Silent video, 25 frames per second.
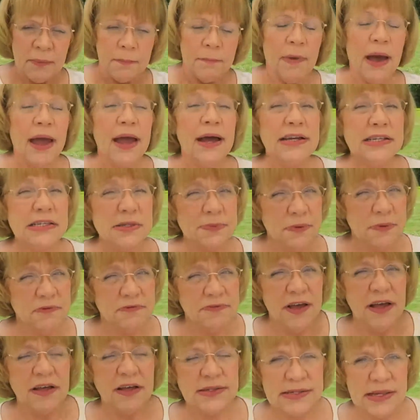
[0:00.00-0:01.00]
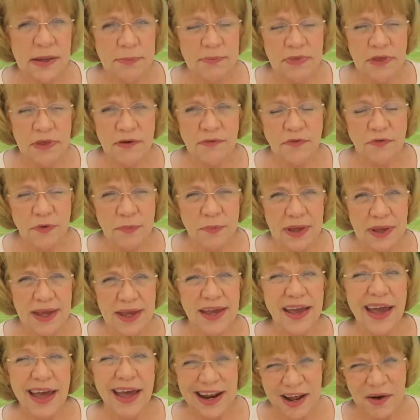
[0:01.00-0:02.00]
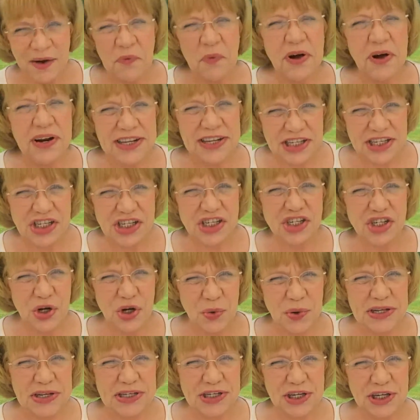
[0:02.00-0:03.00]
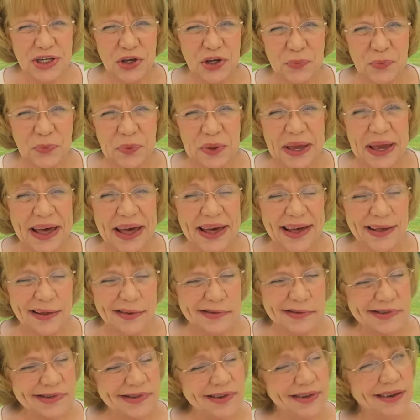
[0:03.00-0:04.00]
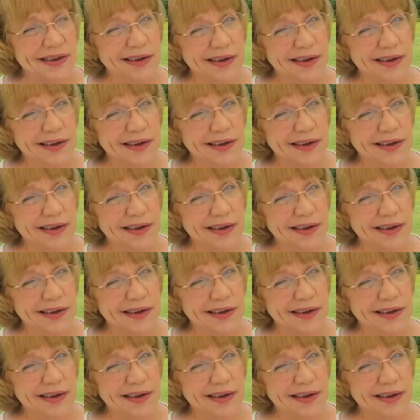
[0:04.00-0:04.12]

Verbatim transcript: My husband found something for me, and I wanted to show it to you because